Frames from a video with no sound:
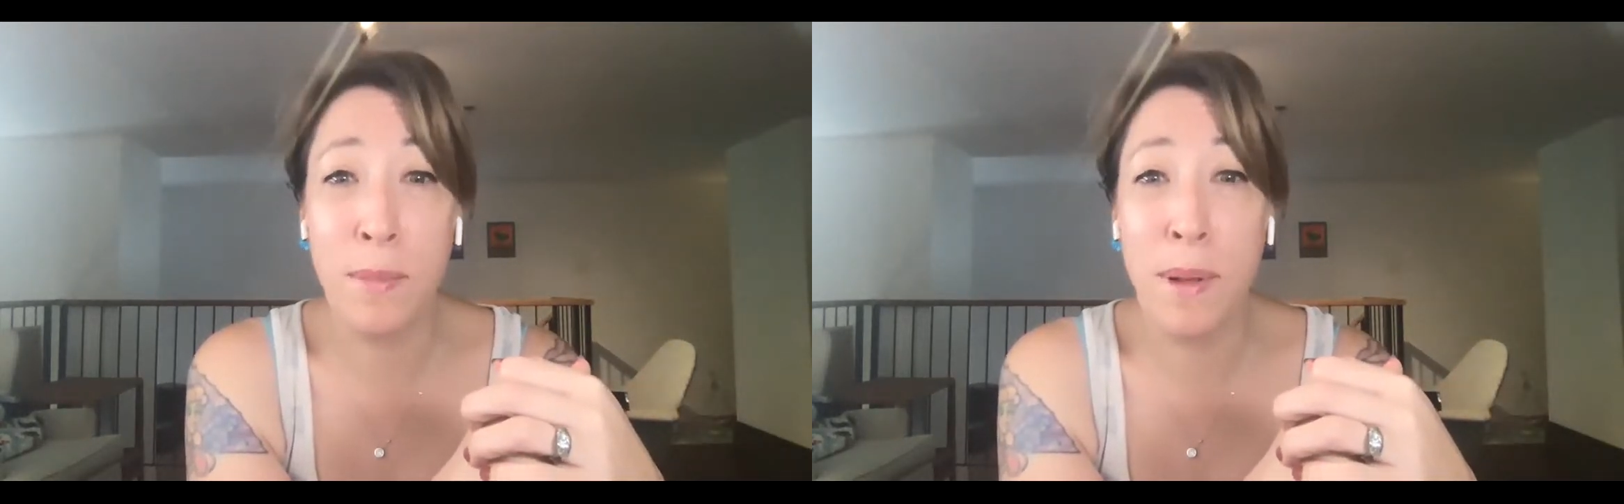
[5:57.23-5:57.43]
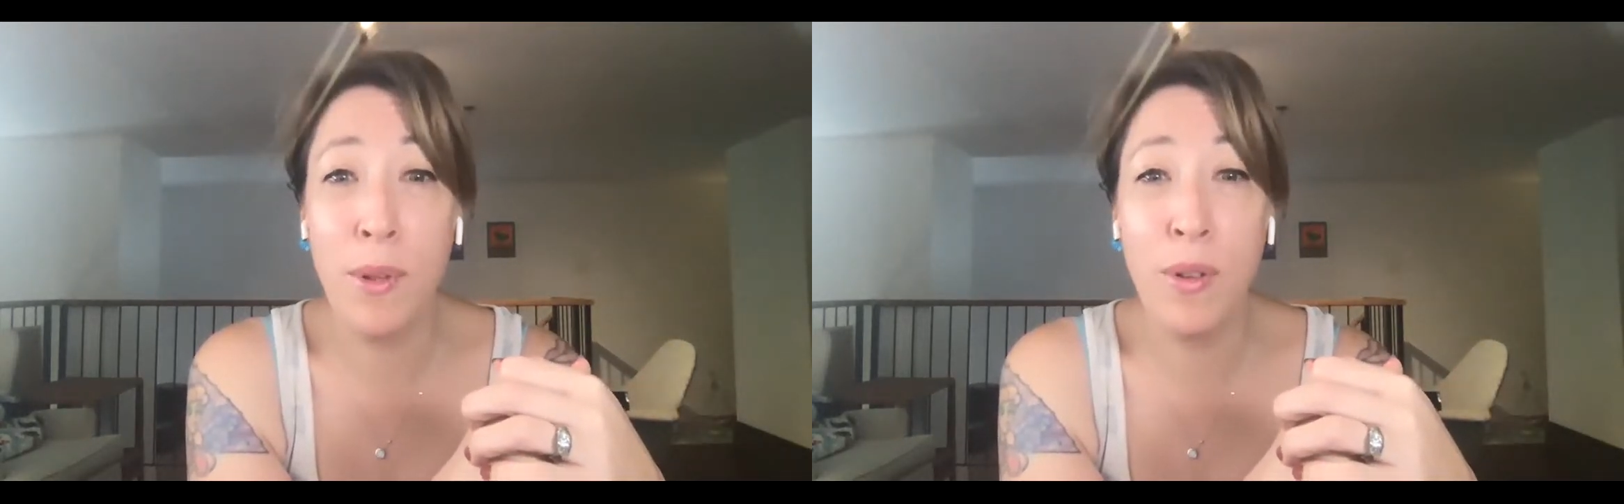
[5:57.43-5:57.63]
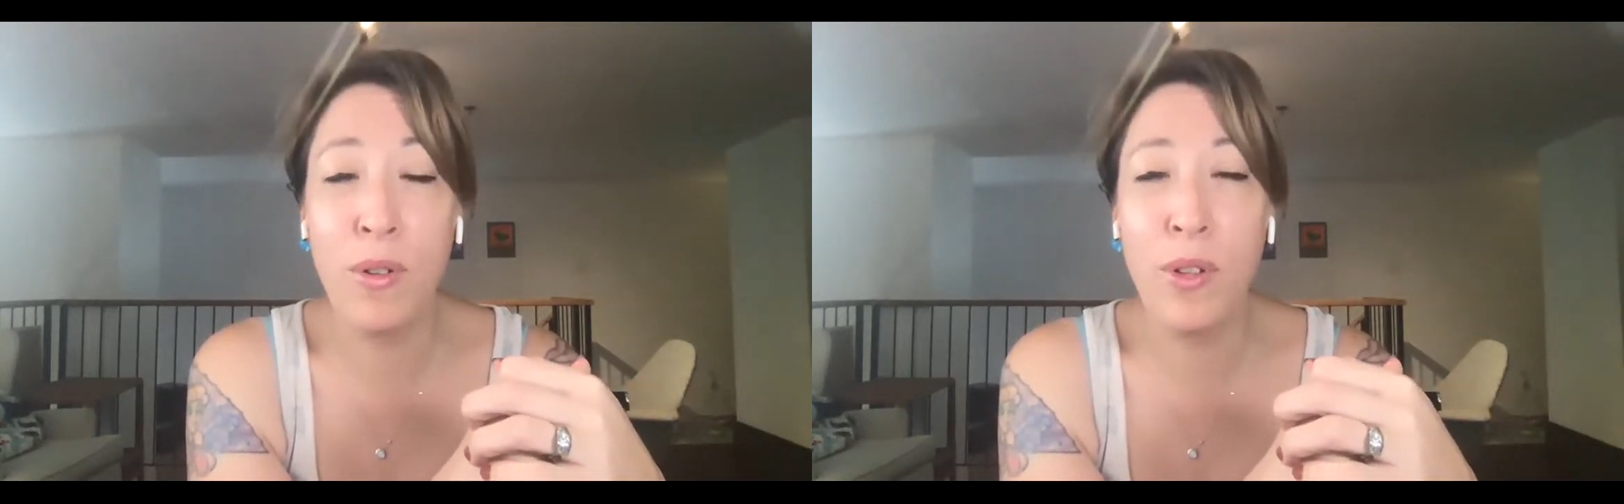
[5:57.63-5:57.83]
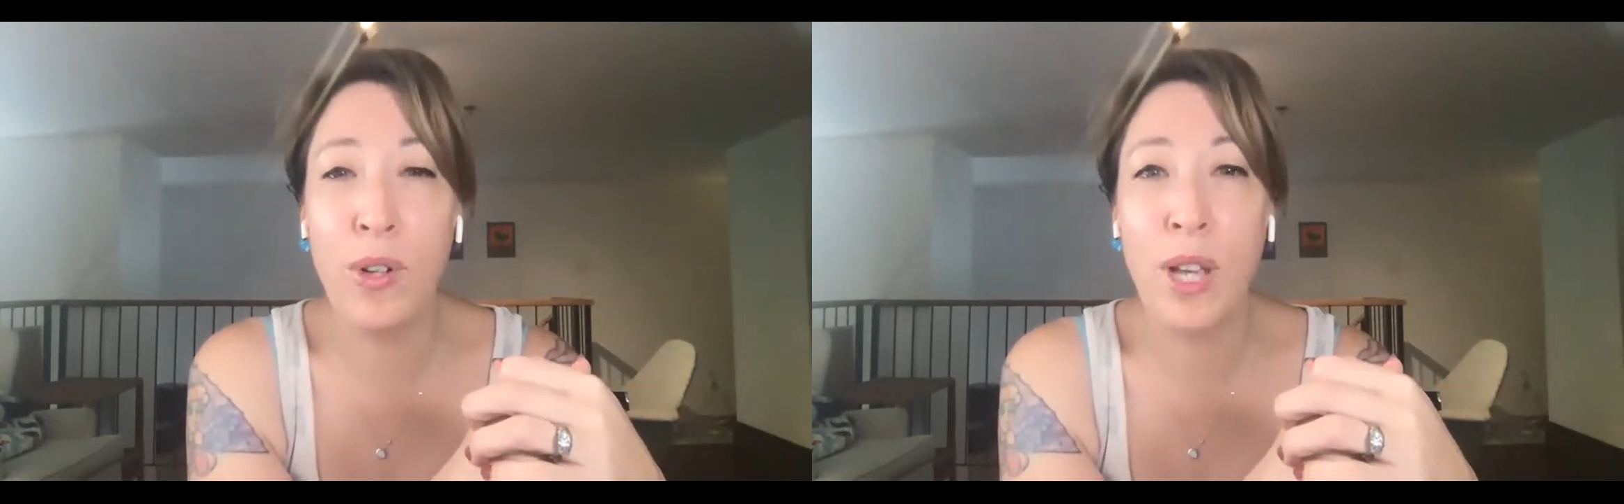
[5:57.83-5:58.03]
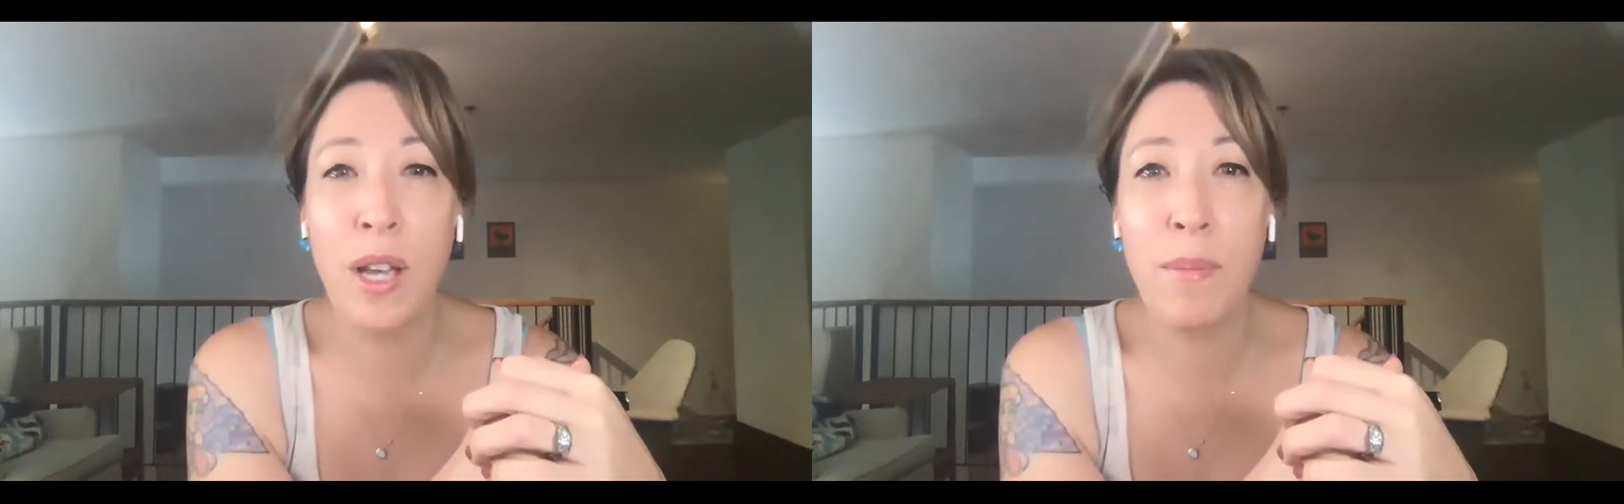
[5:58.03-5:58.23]
maybe they're
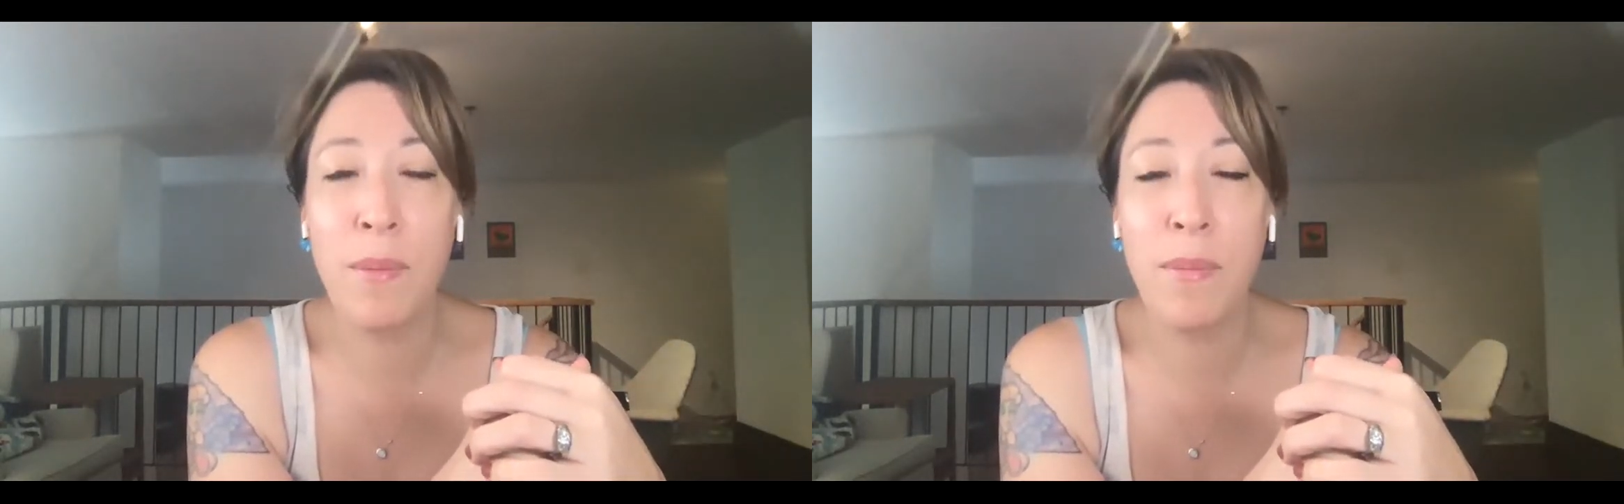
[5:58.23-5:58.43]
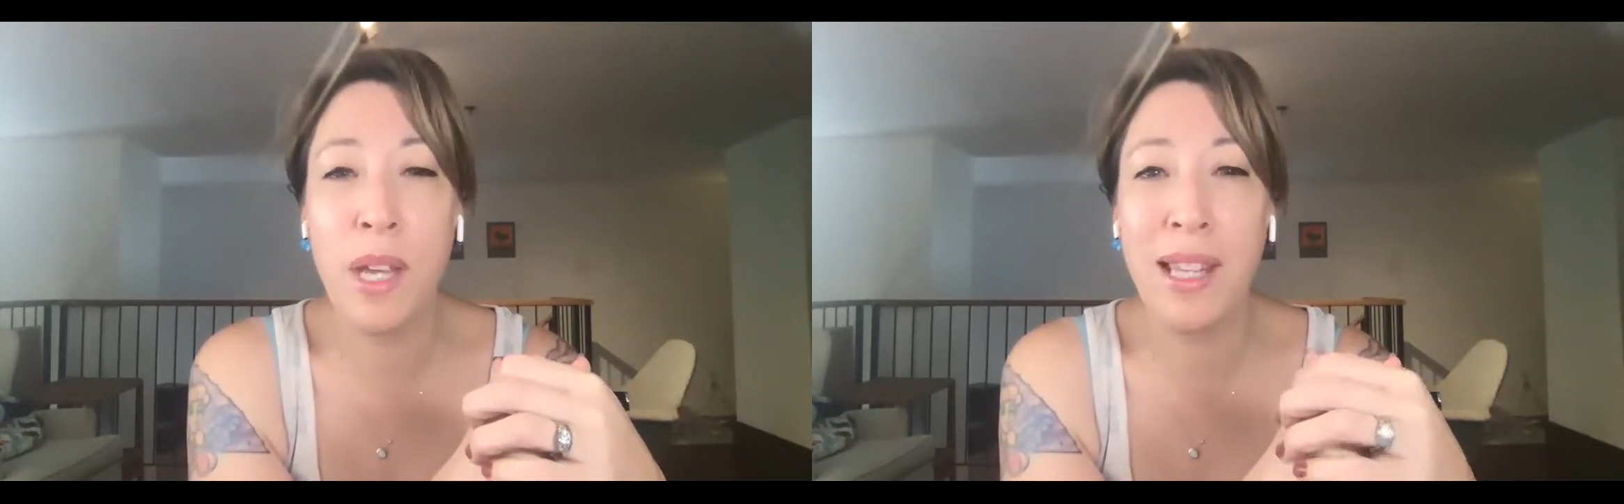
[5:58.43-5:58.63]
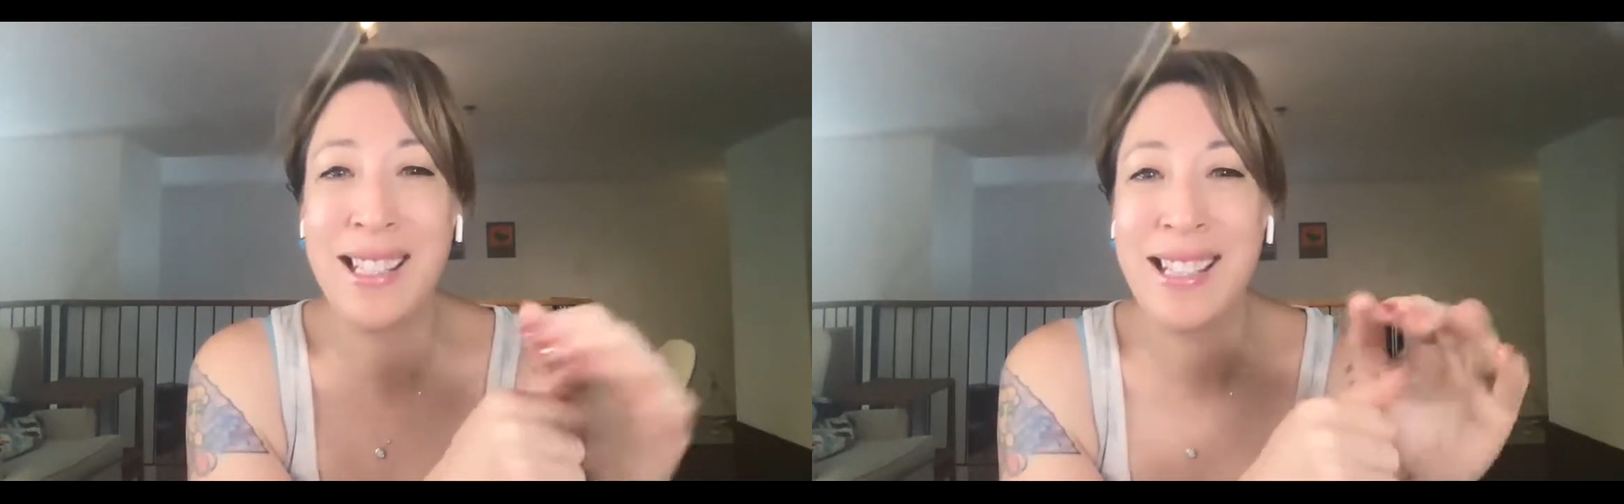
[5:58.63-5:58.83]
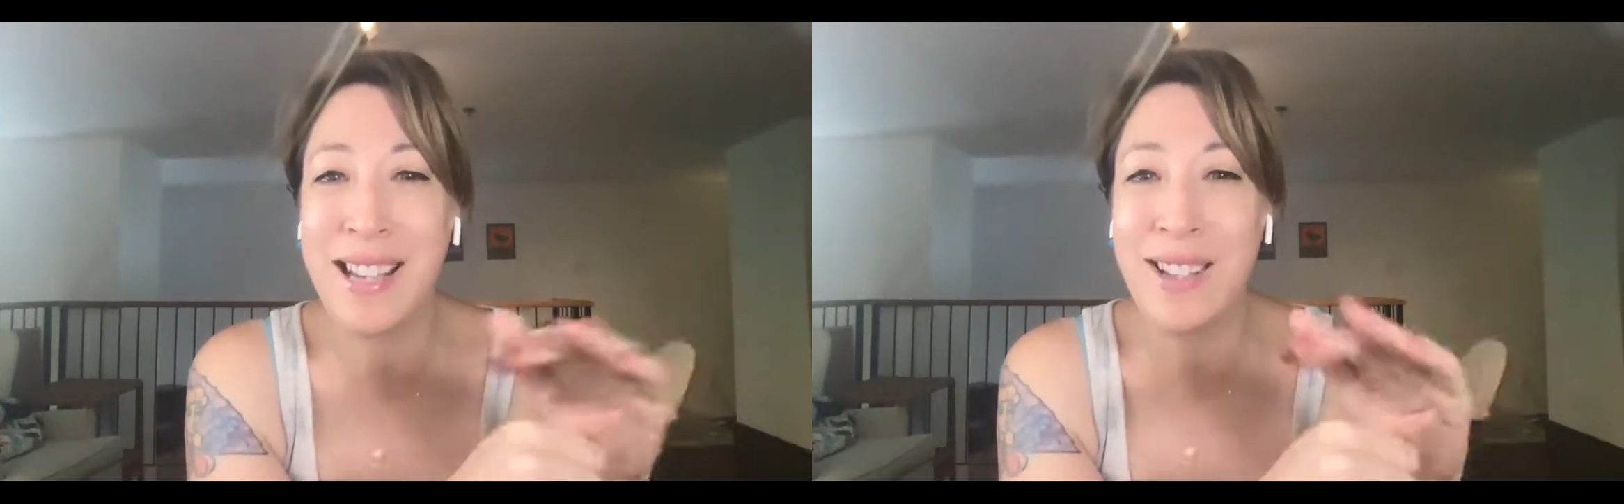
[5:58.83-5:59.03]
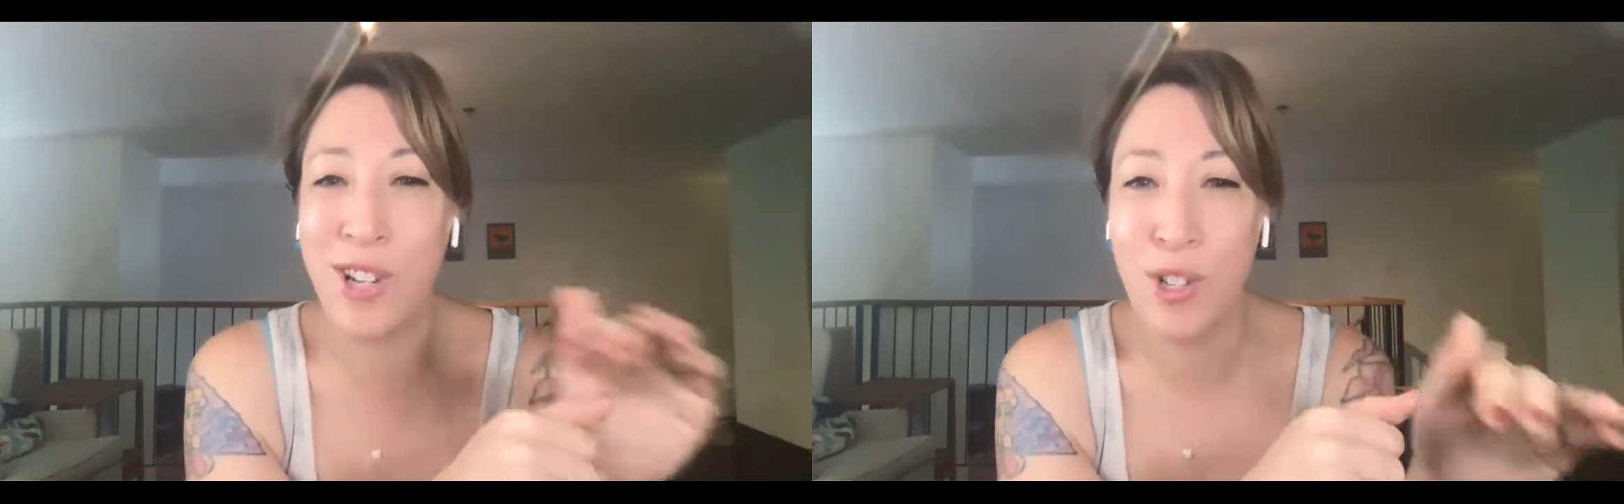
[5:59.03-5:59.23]
looking up something that's
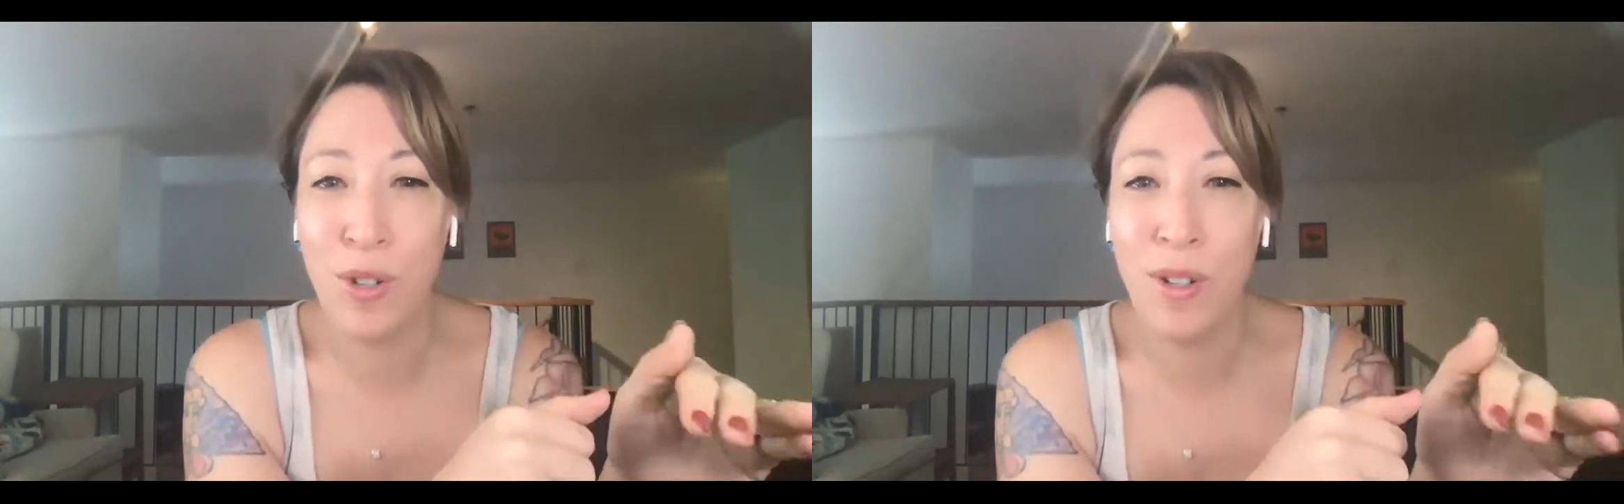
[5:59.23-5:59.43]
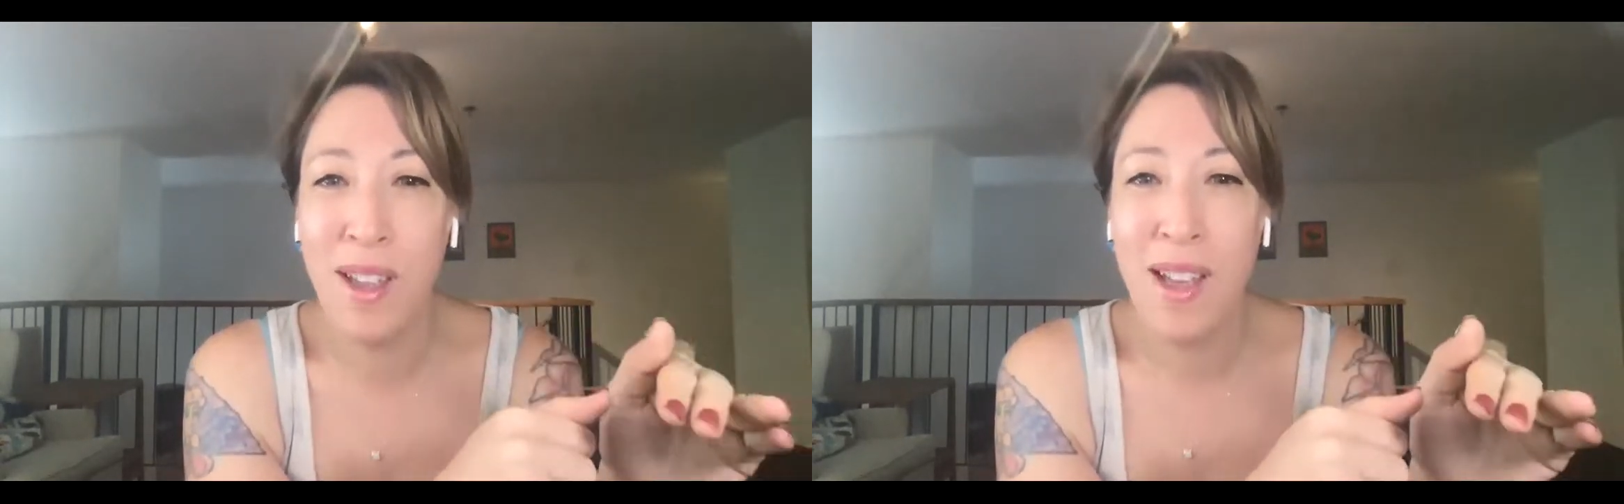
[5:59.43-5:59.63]
tangential,